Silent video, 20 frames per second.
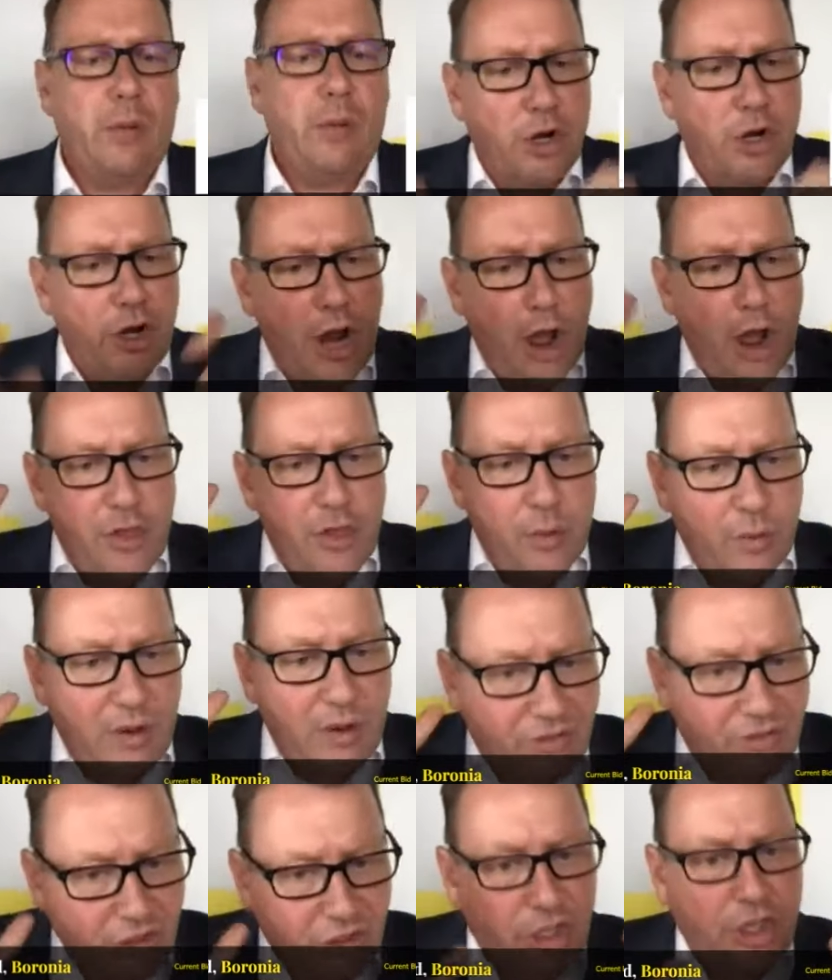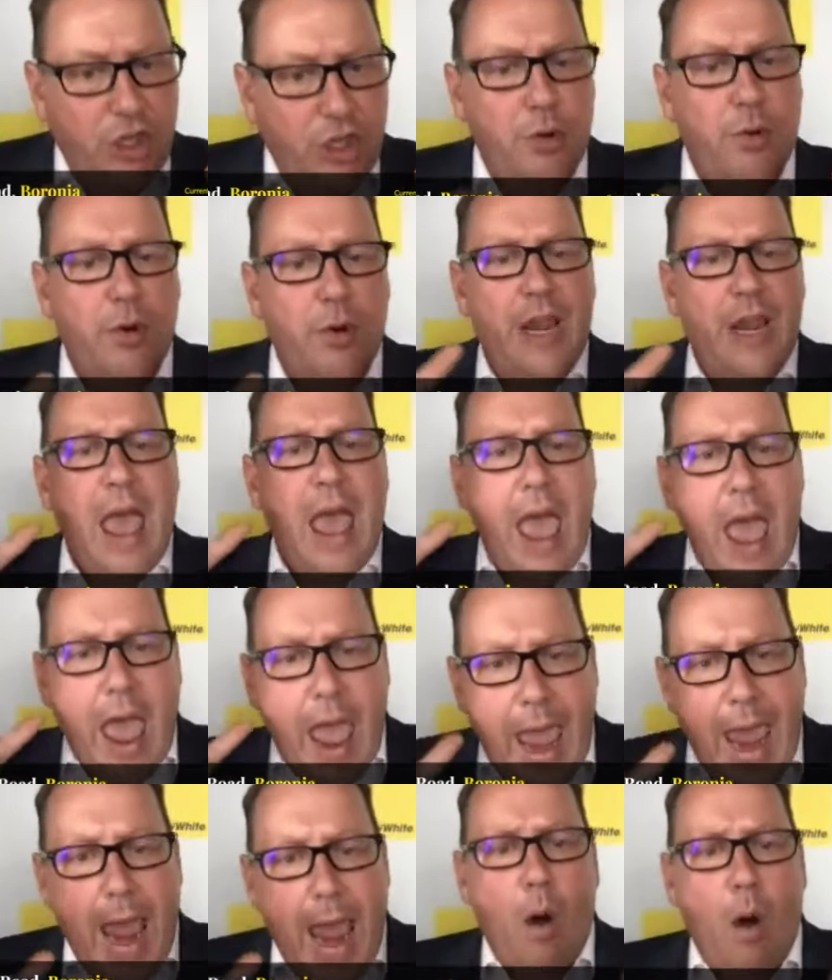We want to know that we've secured
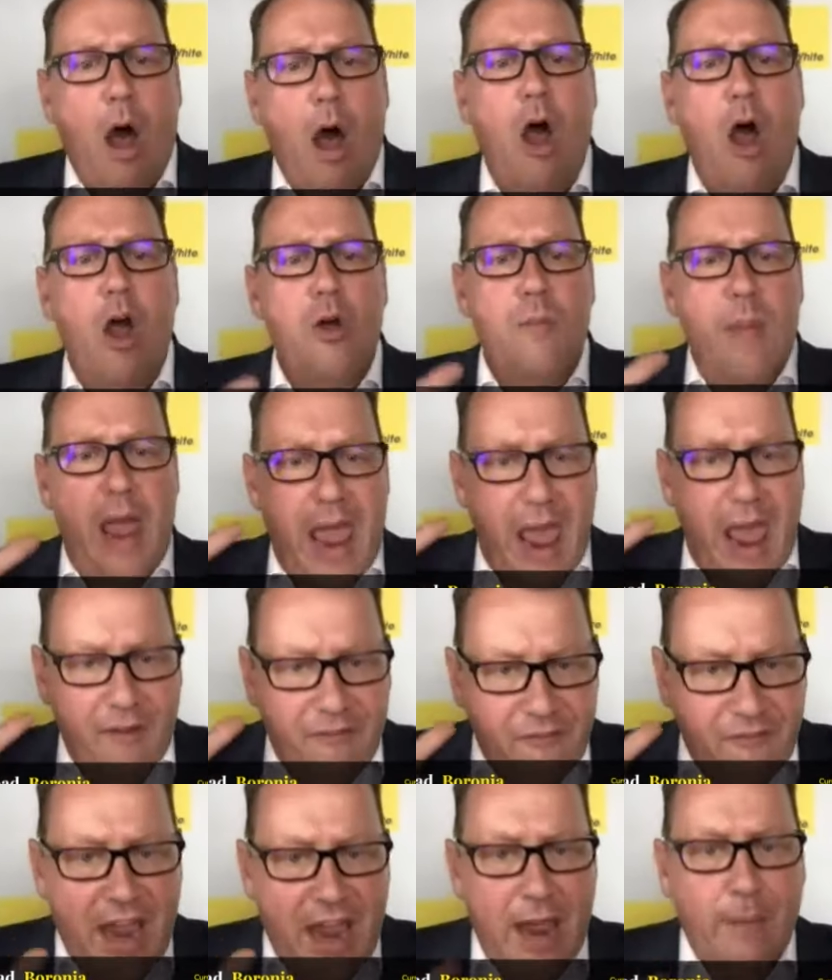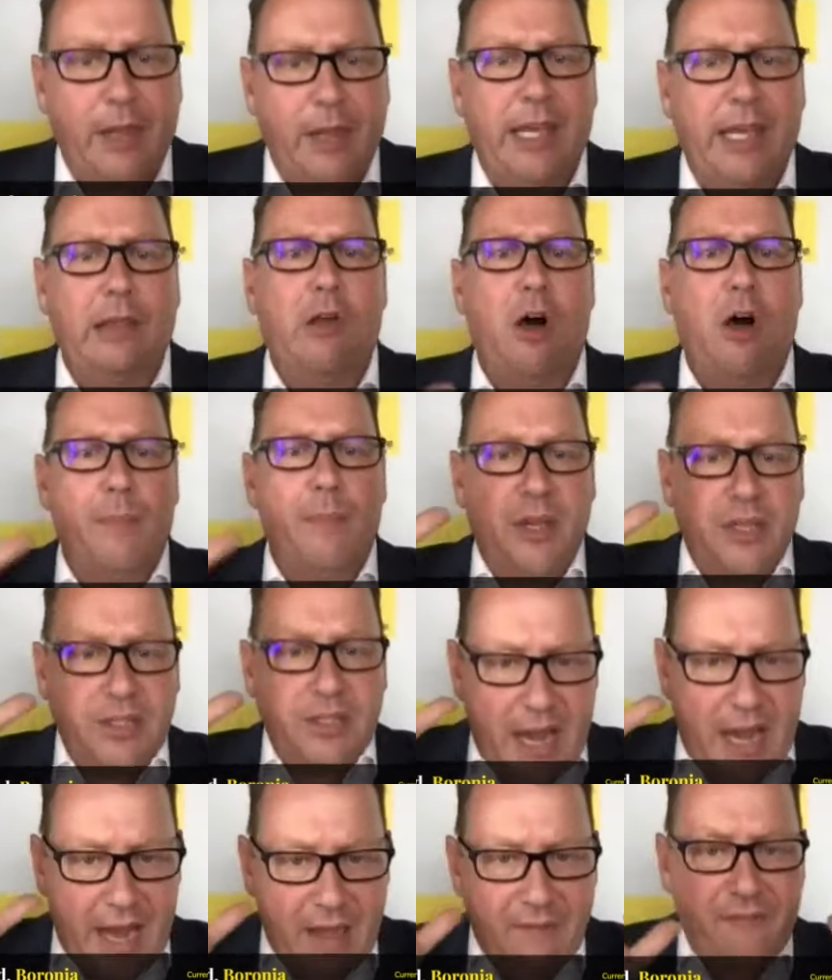our home, our family
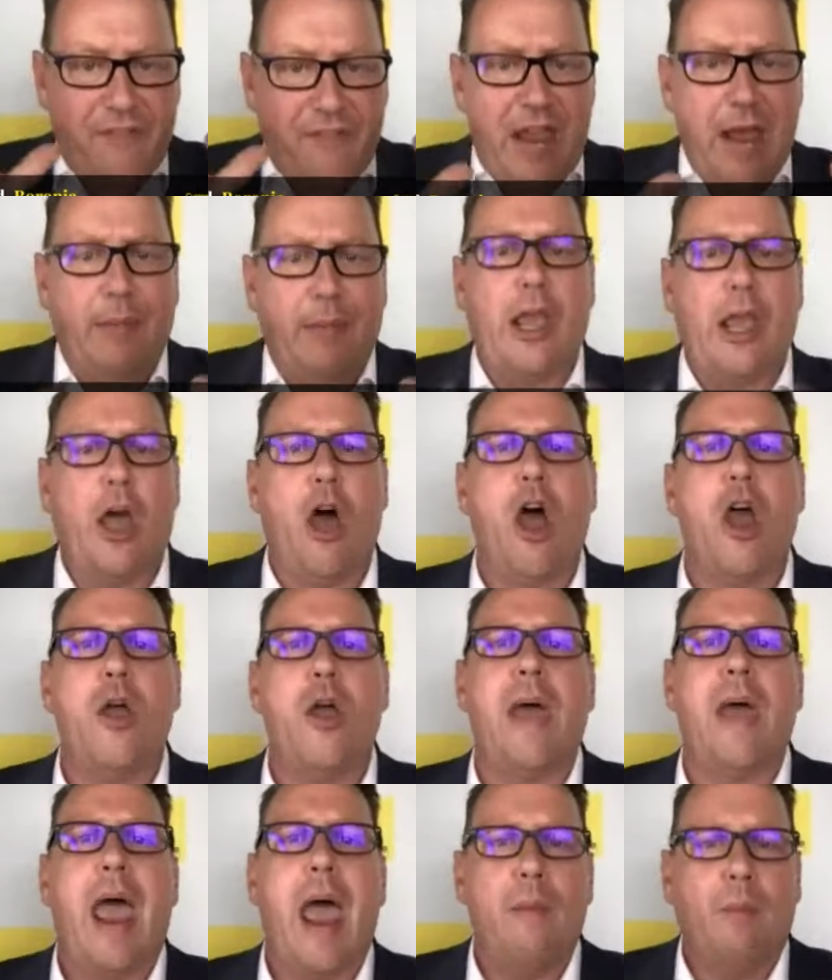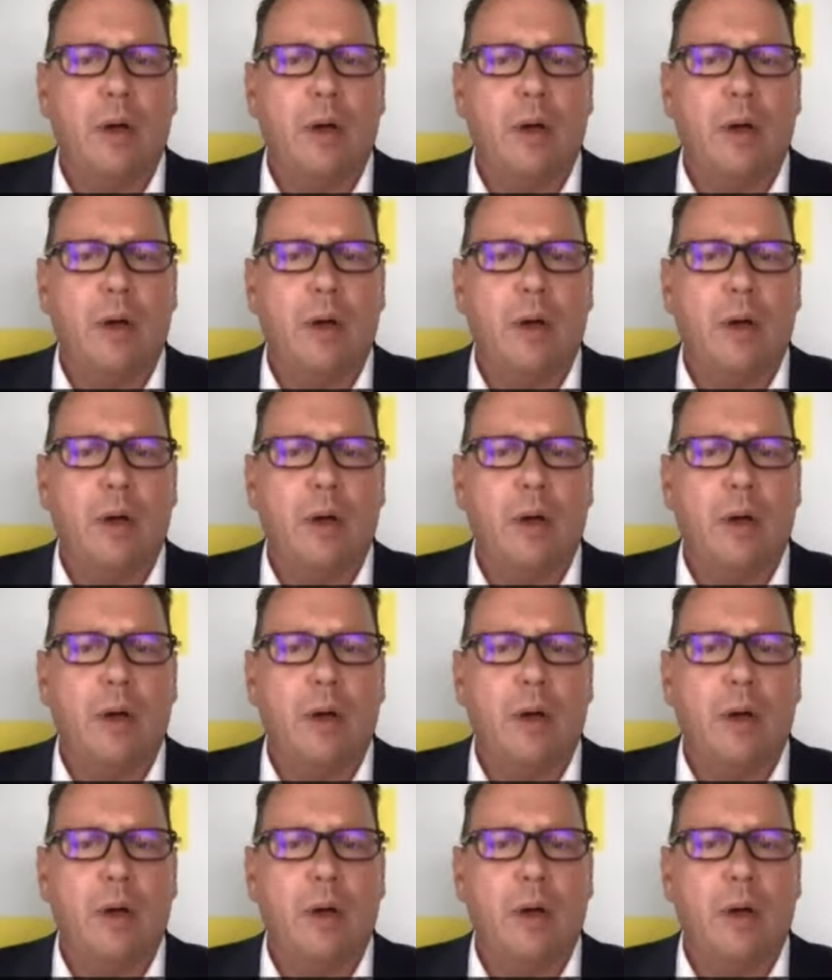allotment and our family home,